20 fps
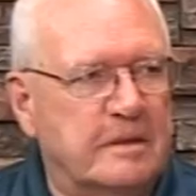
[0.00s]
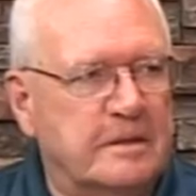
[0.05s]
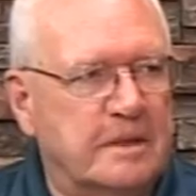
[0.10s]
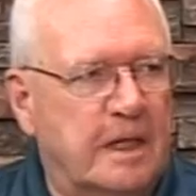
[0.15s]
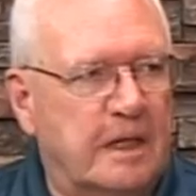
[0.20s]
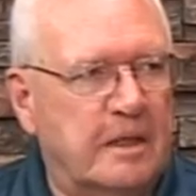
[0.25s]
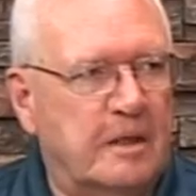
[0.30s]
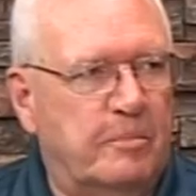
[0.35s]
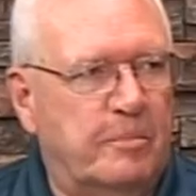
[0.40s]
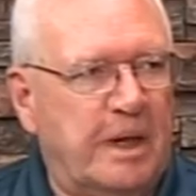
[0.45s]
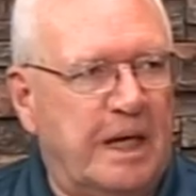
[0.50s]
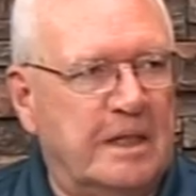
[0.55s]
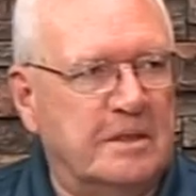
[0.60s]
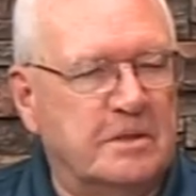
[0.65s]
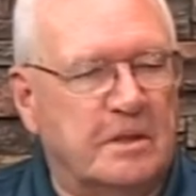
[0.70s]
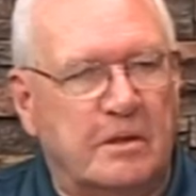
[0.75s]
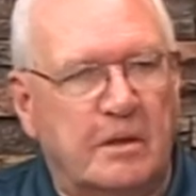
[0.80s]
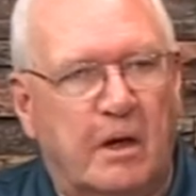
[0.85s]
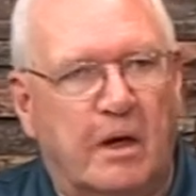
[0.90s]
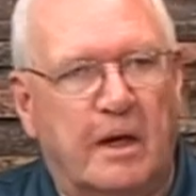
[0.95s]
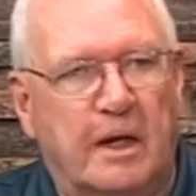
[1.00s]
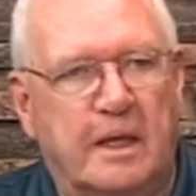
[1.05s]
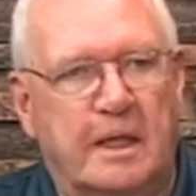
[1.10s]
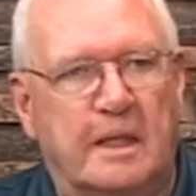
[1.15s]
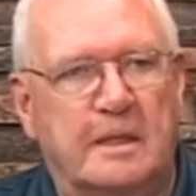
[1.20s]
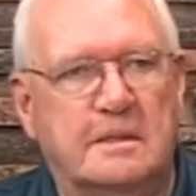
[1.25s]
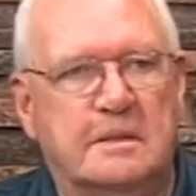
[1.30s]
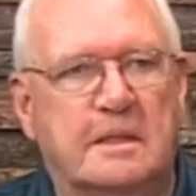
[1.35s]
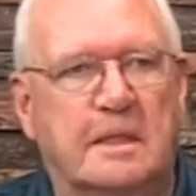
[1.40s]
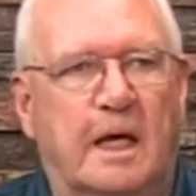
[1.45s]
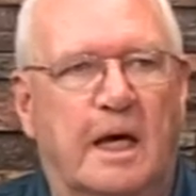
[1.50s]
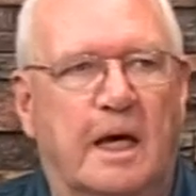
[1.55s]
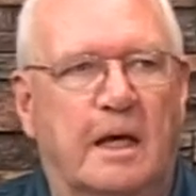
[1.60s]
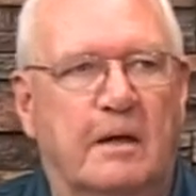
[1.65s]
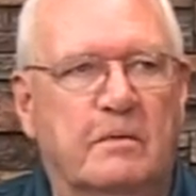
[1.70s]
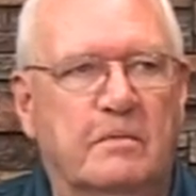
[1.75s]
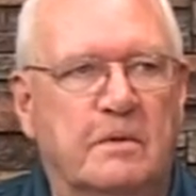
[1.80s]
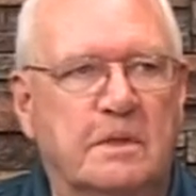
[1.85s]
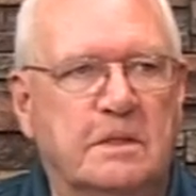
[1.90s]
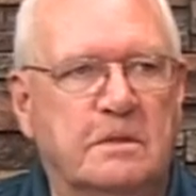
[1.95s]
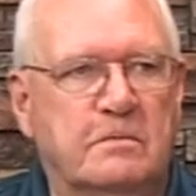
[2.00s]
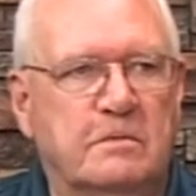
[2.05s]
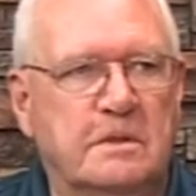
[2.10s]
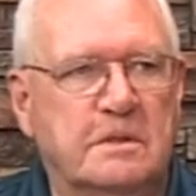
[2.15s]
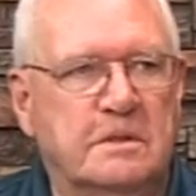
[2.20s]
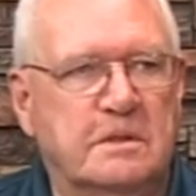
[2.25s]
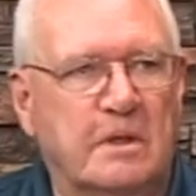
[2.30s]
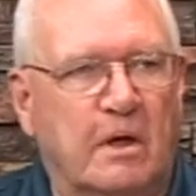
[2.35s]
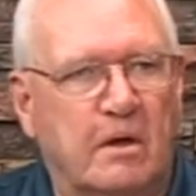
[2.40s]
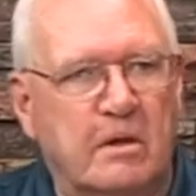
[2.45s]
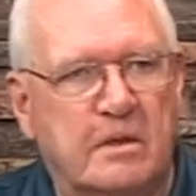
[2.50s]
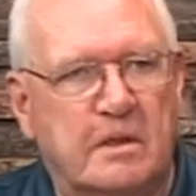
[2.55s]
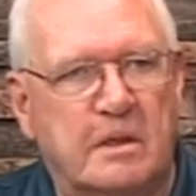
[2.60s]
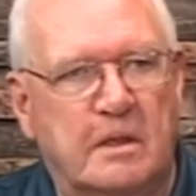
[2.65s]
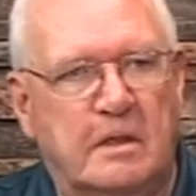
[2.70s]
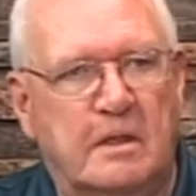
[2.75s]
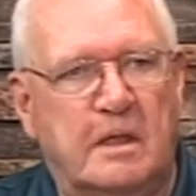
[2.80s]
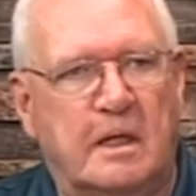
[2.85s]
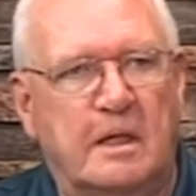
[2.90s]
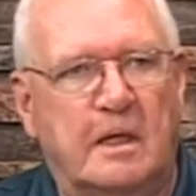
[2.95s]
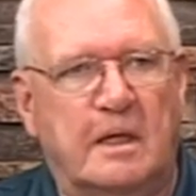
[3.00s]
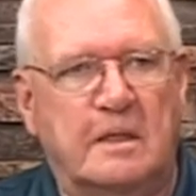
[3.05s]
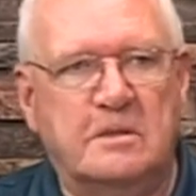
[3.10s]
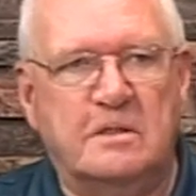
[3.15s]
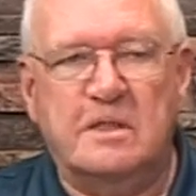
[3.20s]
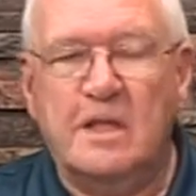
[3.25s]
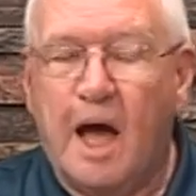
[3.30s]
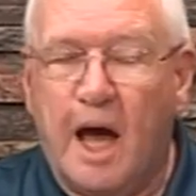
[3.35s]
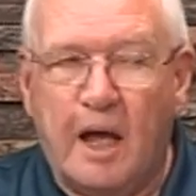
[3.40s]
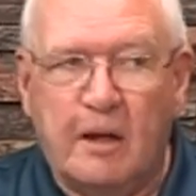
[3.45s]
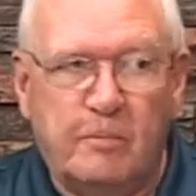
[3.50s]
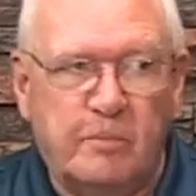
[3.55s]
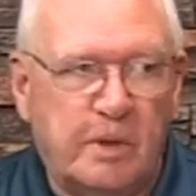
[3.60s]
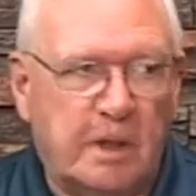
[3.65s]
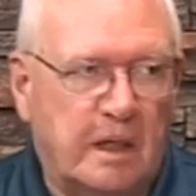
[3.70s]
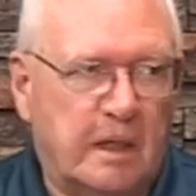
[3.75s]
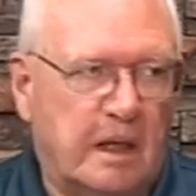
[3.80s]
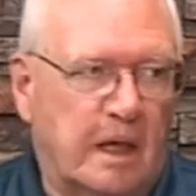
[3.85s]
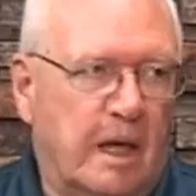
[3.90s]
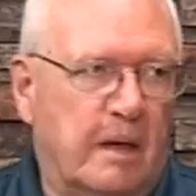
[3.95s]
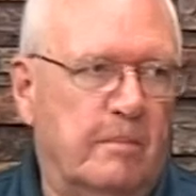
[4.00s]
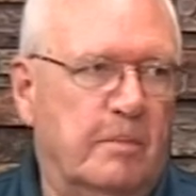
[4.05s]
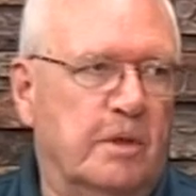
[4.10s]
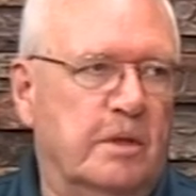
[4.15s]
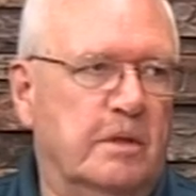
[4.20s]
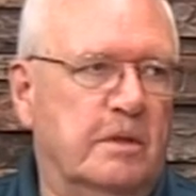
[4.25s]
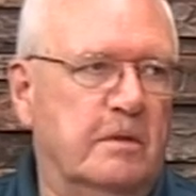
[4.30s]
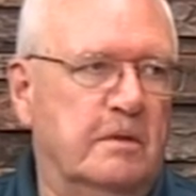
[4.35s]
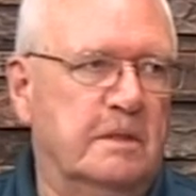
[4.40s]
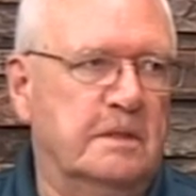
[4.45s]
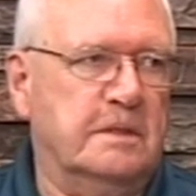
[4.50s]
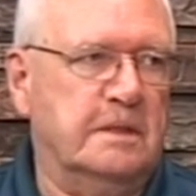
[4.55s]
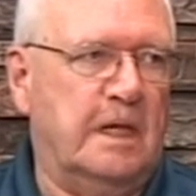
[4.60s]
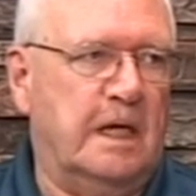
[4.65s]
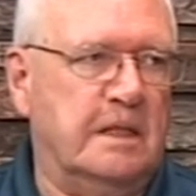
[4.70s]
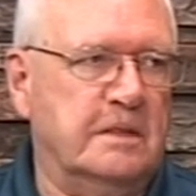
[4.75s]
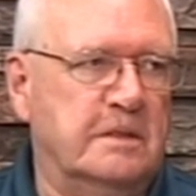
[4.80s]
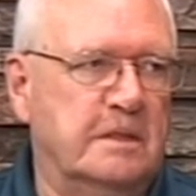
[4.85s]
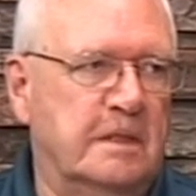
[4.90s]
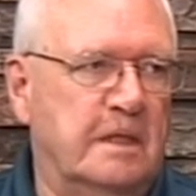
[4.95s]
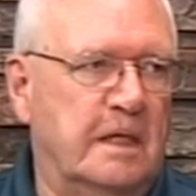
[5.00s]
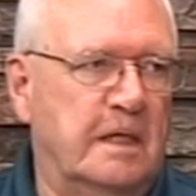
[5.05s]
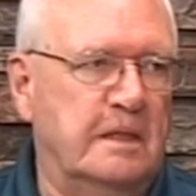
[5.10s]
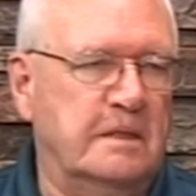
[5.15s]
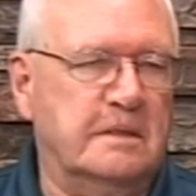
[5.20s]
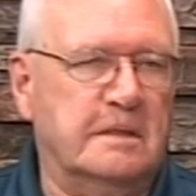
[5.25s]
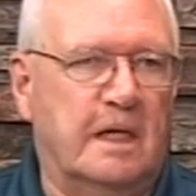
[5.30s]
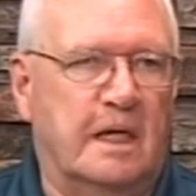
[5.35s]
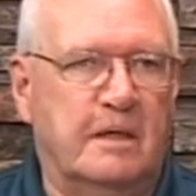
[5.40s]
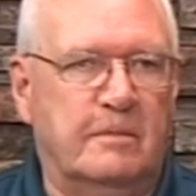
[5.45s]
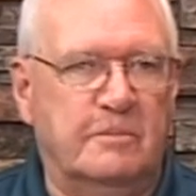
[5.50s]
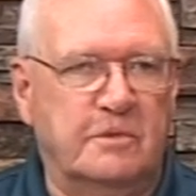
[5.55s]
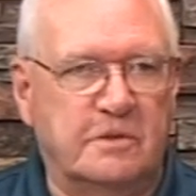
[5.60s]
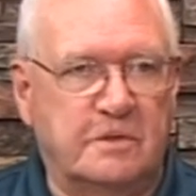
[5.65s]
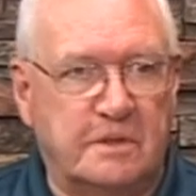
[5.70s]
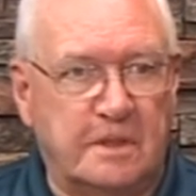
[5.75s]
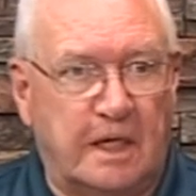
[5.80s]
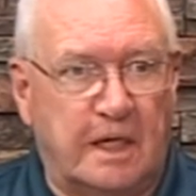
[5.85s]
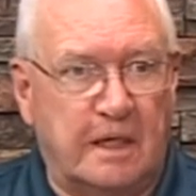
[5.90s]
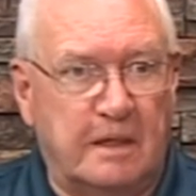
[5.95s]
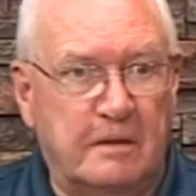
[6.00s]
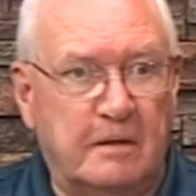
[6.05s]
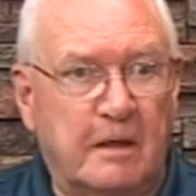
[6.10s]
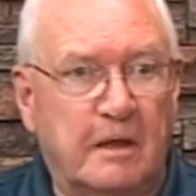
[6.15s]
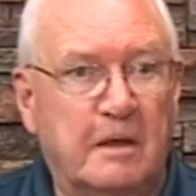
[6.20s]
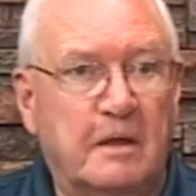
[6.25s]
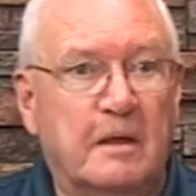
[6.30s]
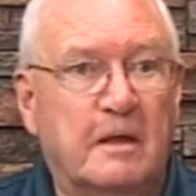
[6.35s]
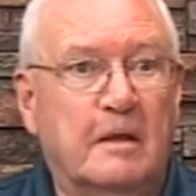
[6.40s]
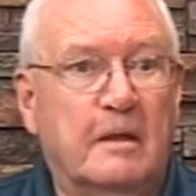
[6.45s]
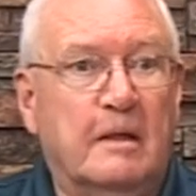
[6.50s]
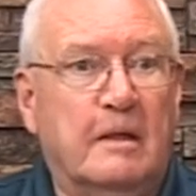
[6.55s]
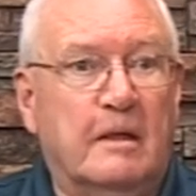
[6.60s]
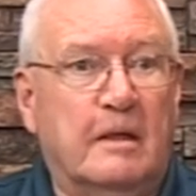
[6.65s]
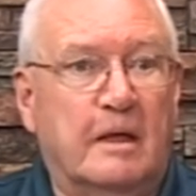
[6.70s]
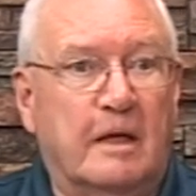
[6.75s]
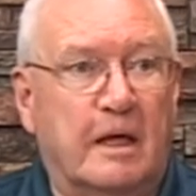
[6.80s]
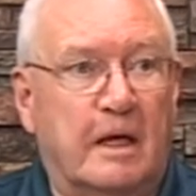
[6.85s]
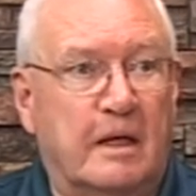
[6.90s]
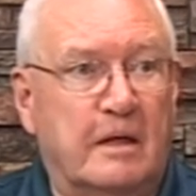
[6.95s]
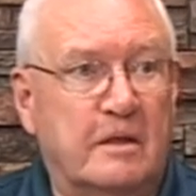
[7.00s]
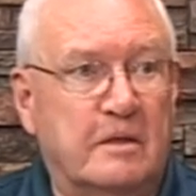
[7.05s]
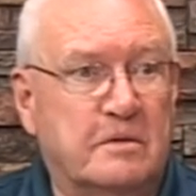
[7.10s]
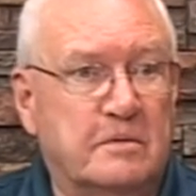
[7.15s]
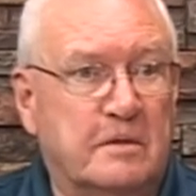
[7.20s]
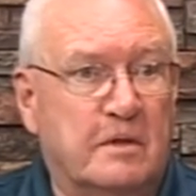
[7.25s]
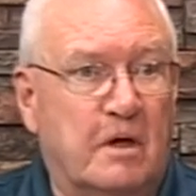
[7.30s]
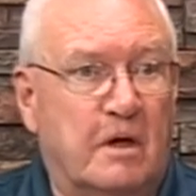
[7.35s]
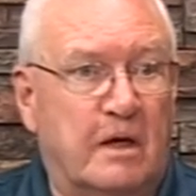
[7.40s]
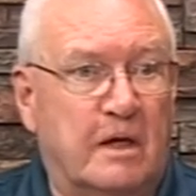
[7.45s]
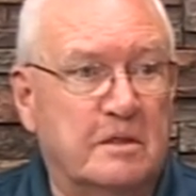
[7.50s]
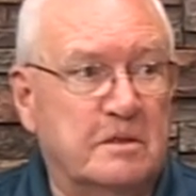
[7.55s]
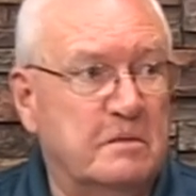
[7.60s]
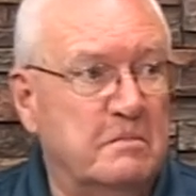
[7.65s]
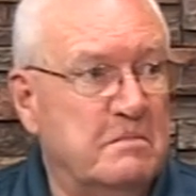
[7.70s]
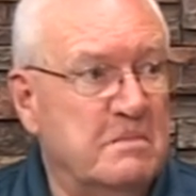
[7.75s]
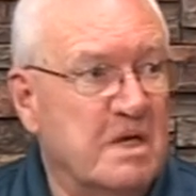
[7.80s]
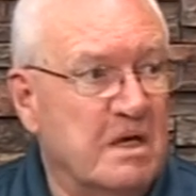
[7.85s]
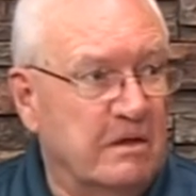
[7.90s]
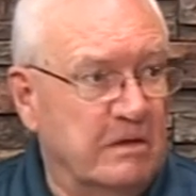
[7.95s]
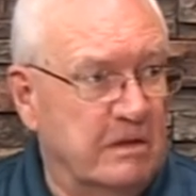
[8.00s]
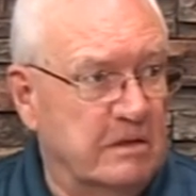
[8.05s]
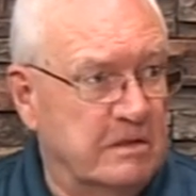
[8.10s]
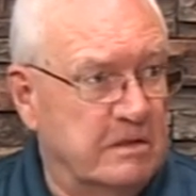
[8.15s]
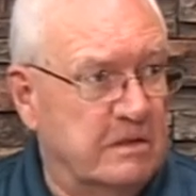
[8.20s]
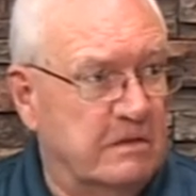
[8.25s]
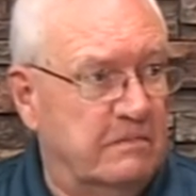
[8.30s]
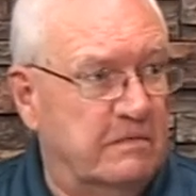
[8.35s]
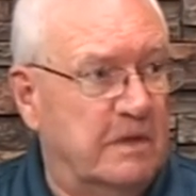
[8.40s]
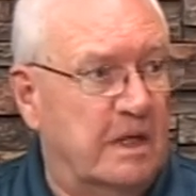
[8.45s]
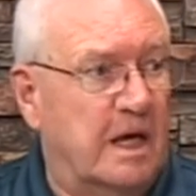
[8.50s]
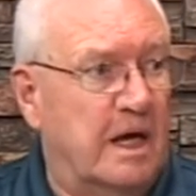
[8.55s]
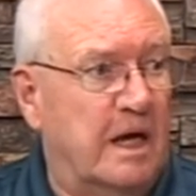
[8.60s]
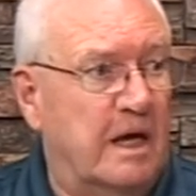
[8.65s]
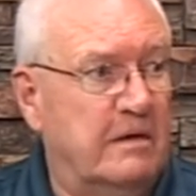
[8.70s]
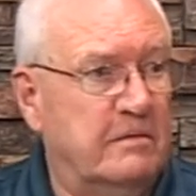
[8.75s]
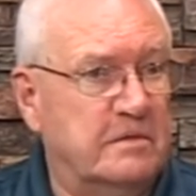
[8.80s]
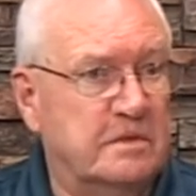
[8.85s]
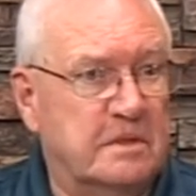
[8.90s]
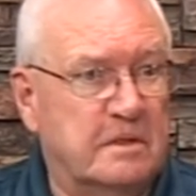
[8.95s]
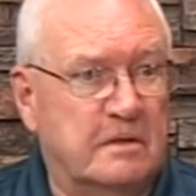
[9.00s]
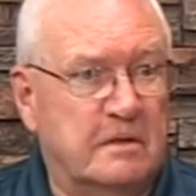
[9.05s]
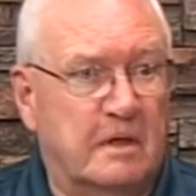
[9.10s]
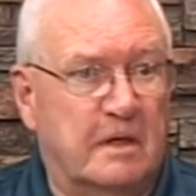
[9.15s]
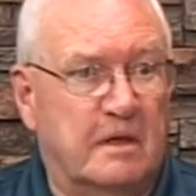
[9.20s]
decided to pass a law against that, which resulted in us not being able to assassinate Saddam Hussein, and it's cost millions of lives,